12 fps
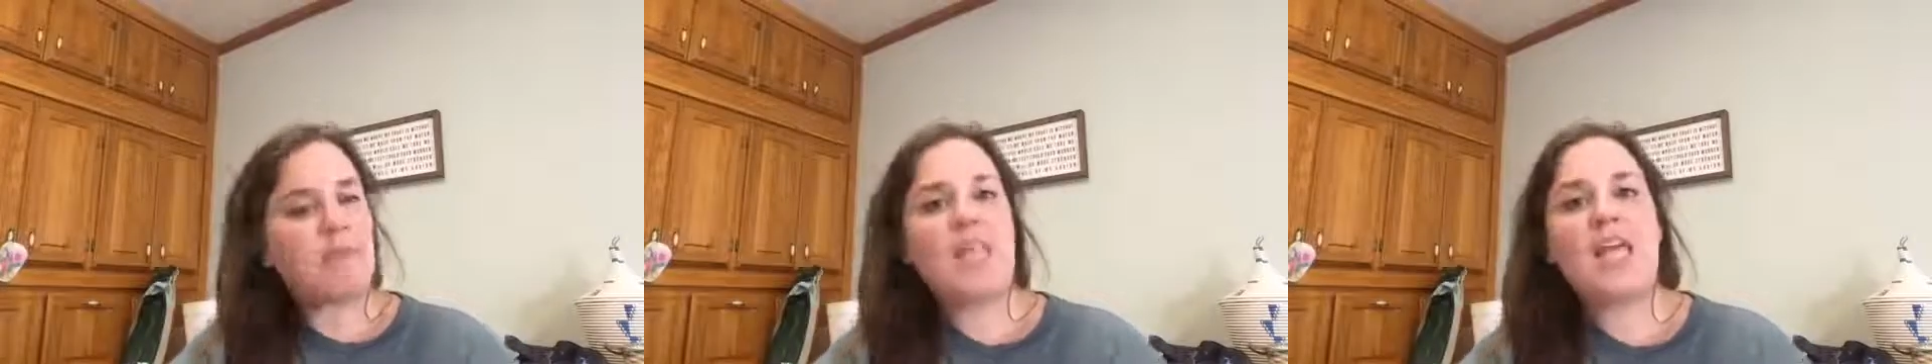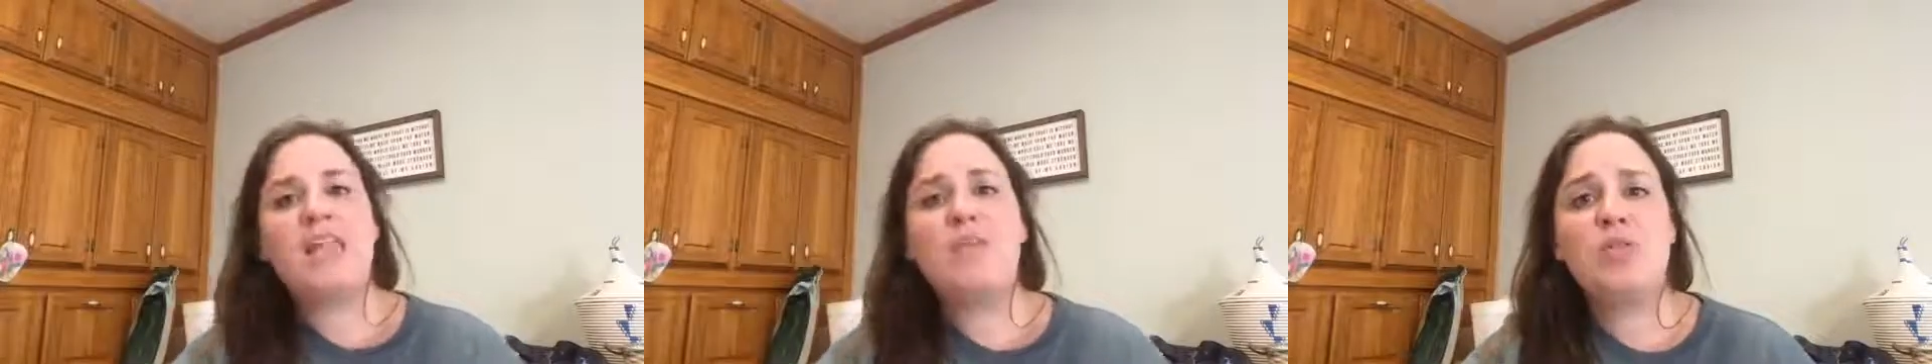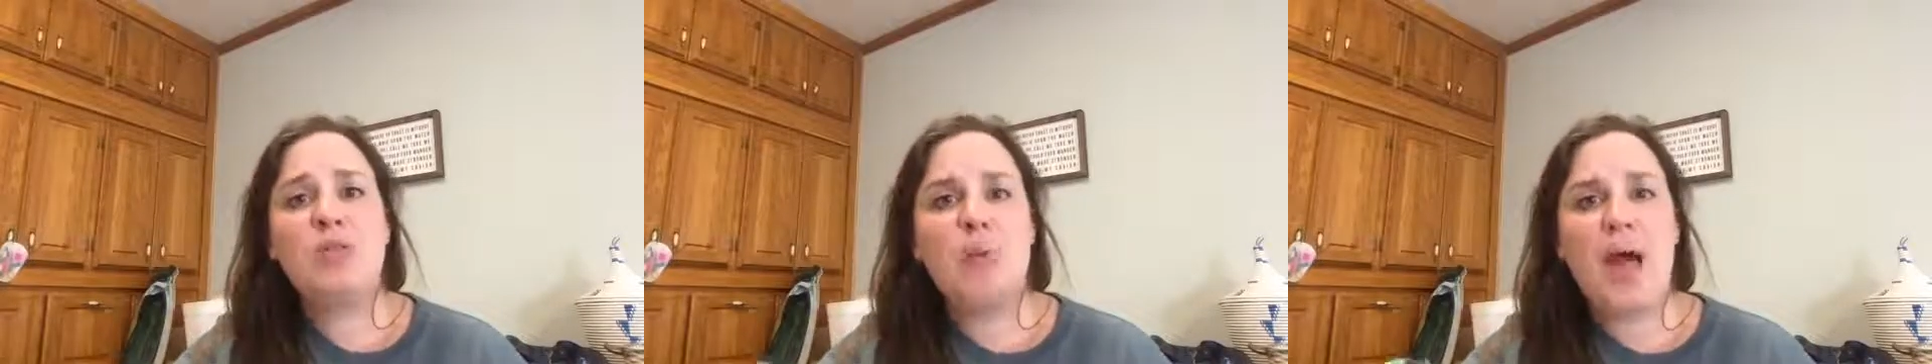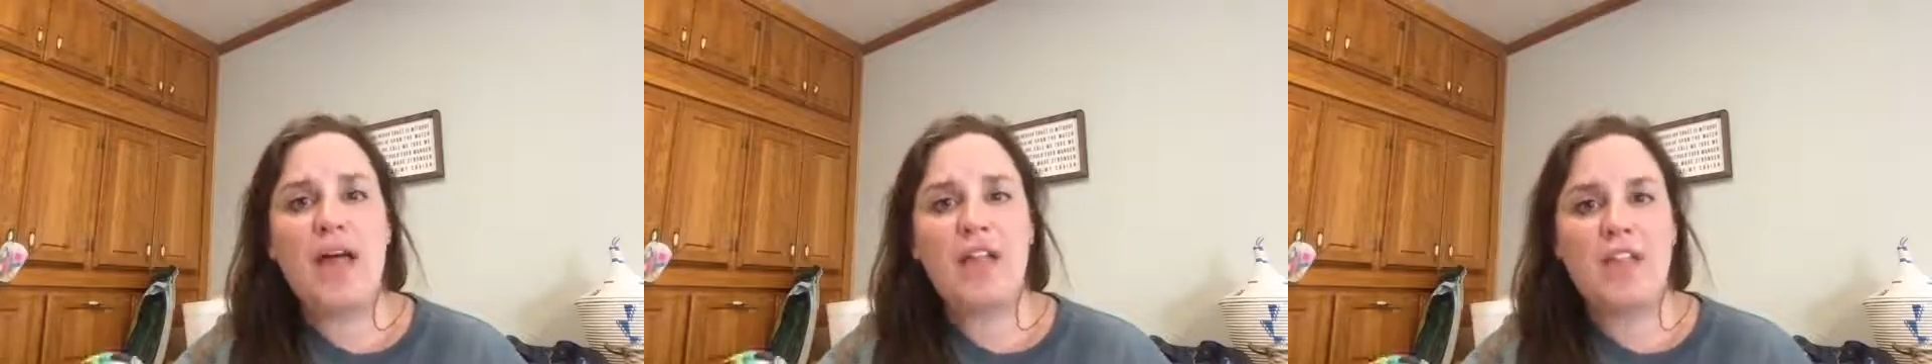There was a
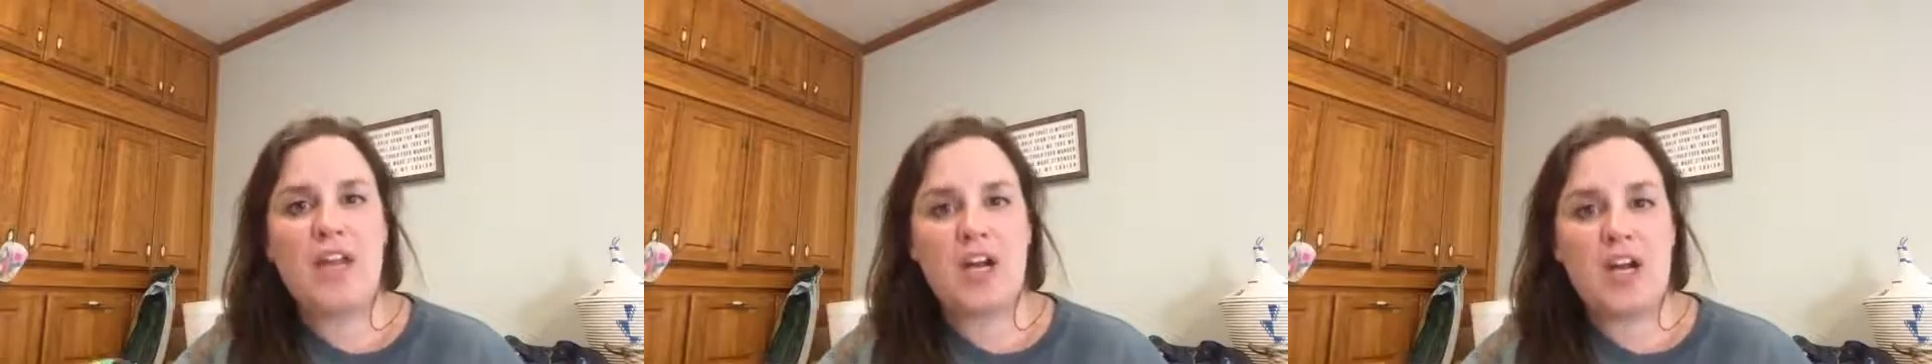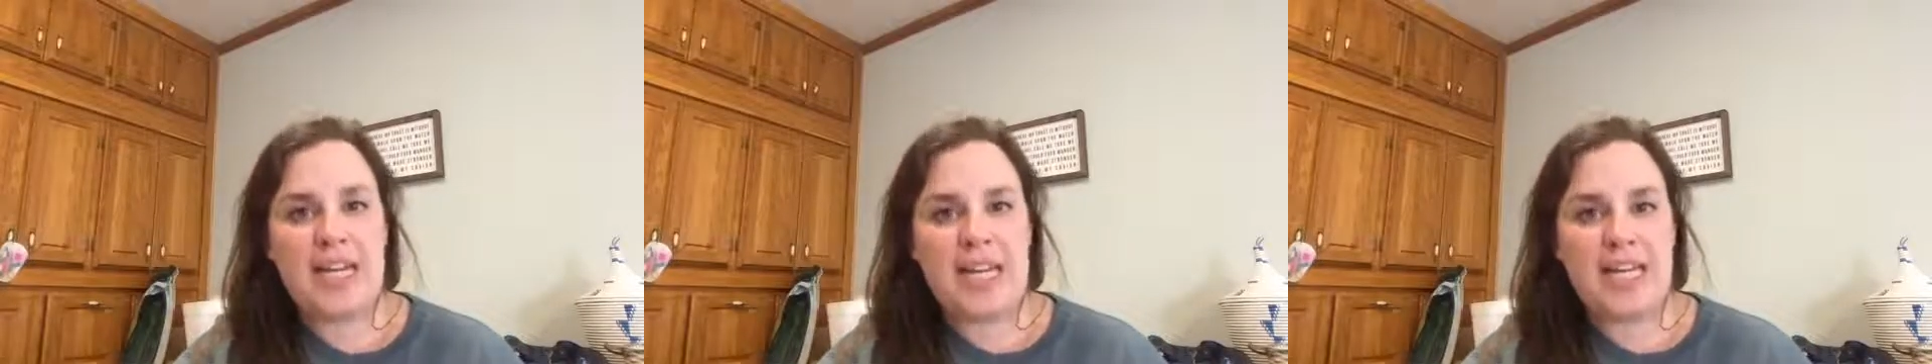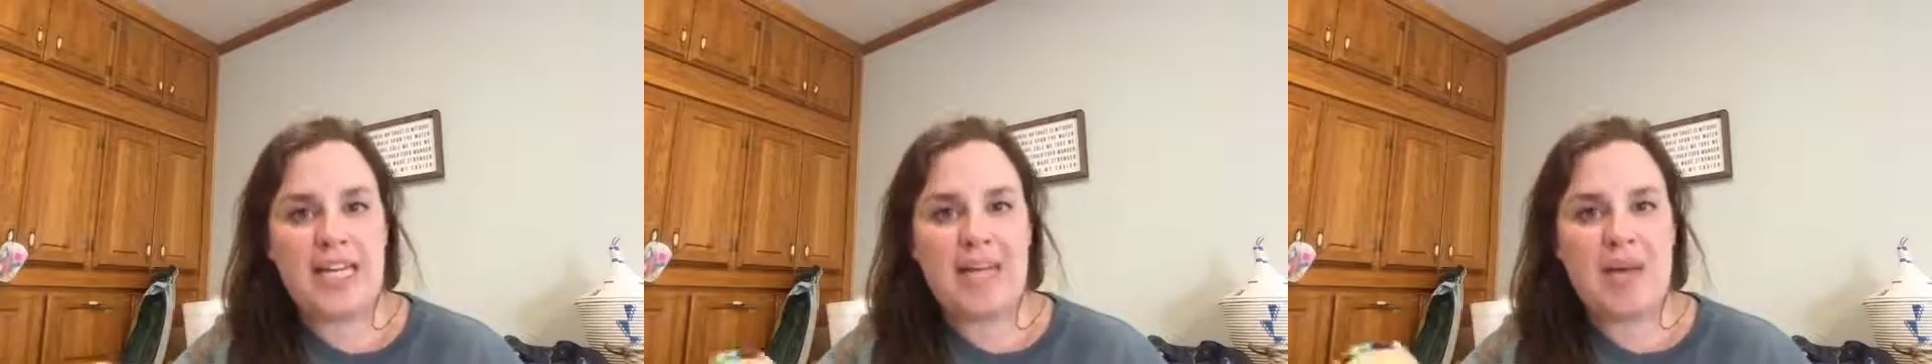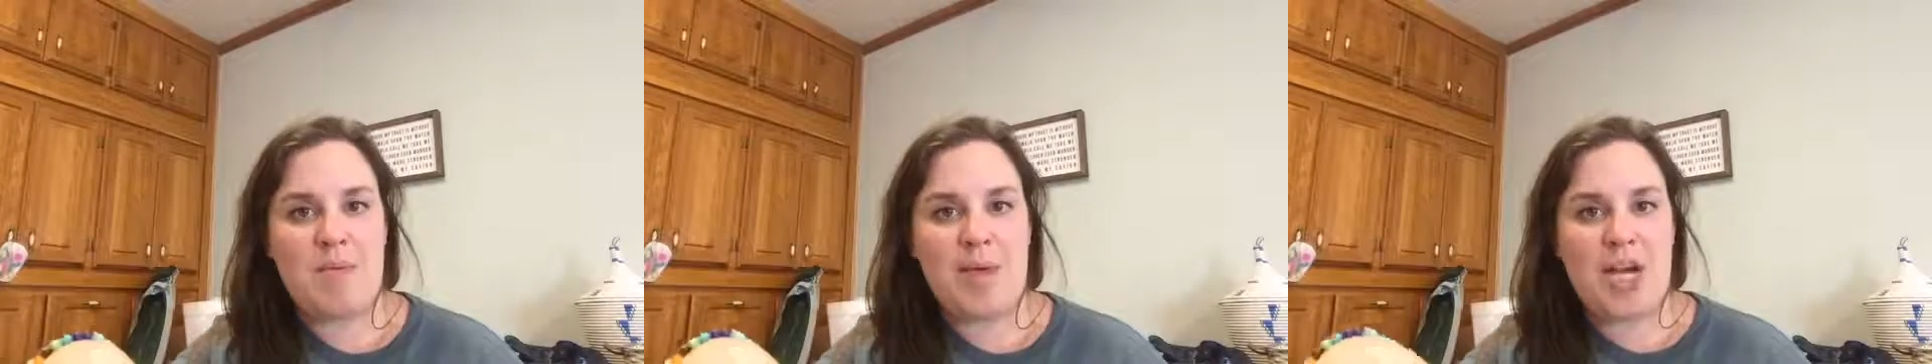while there in
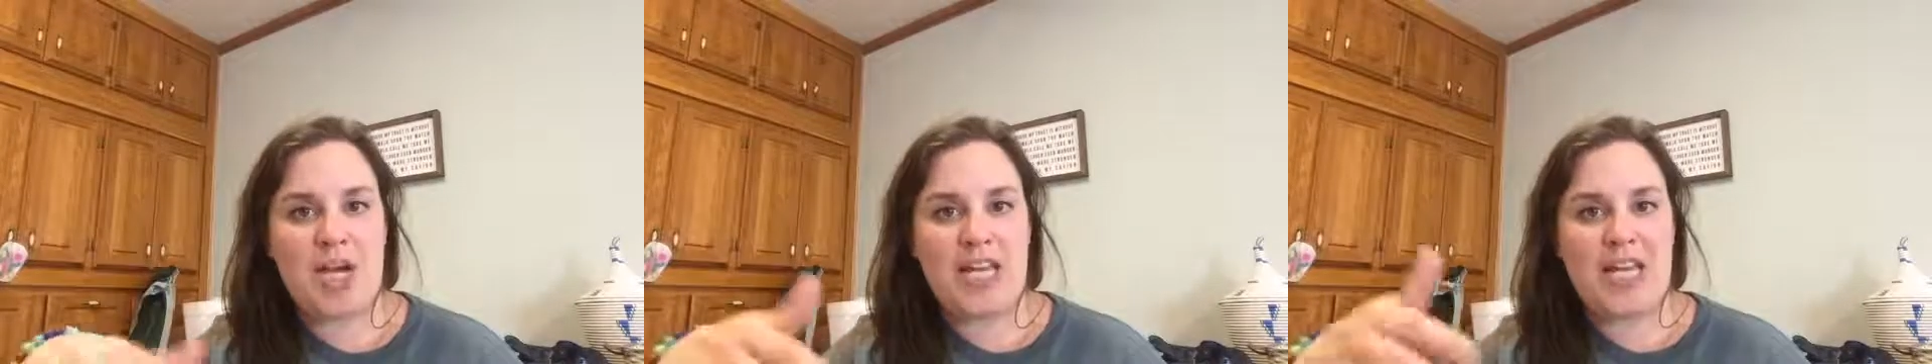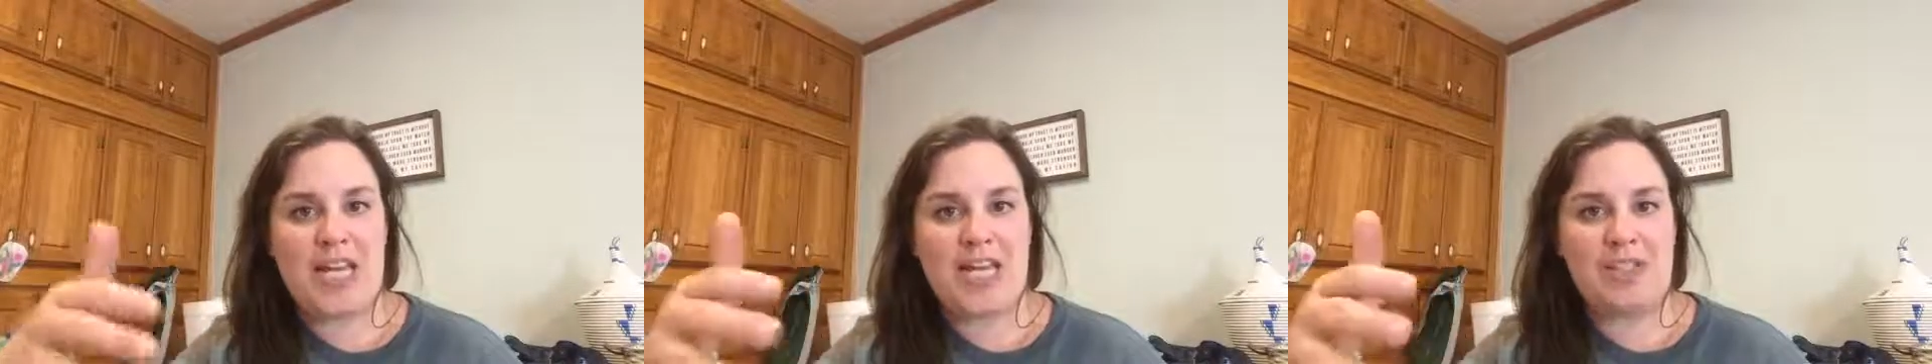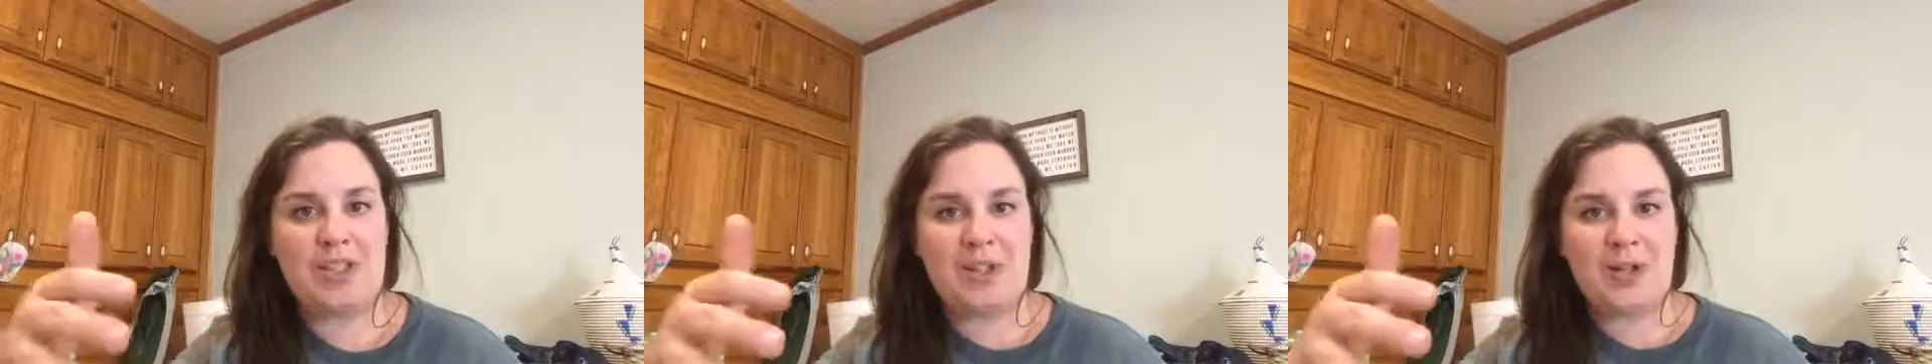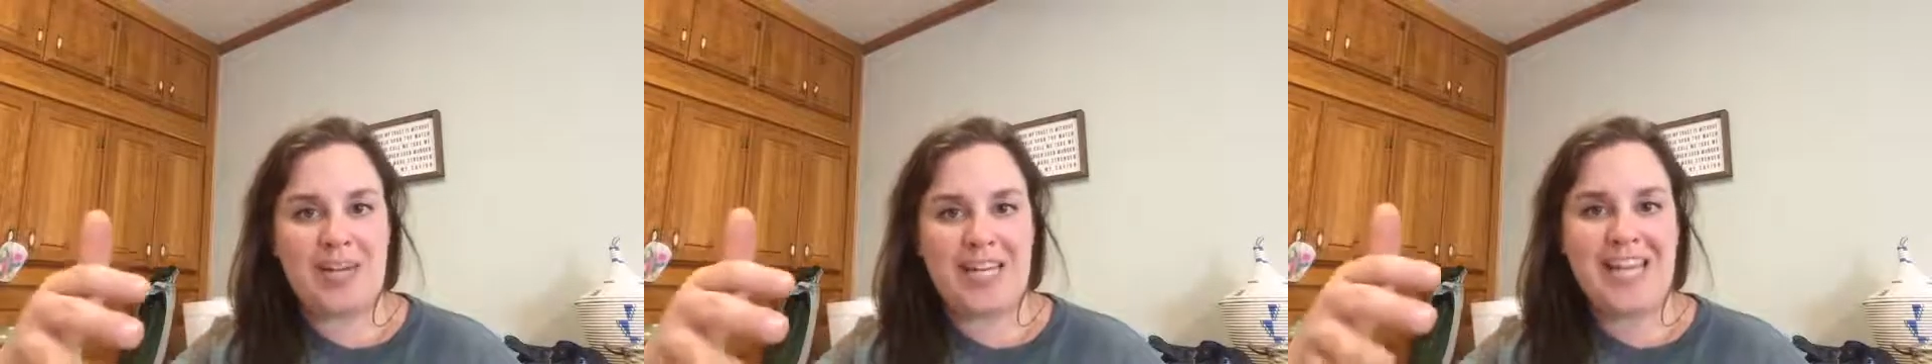American
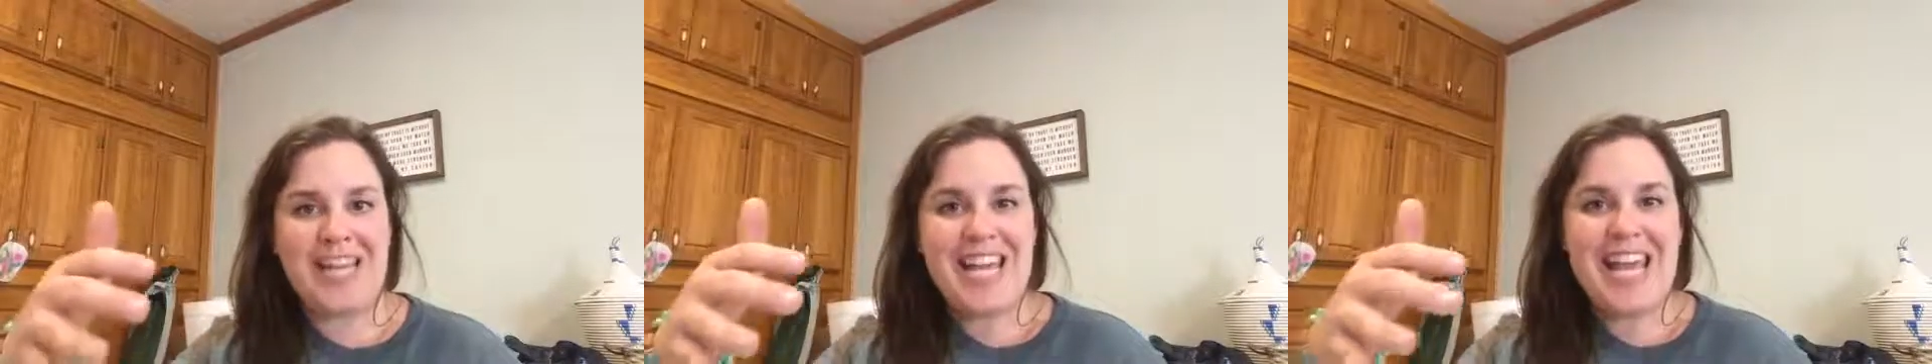history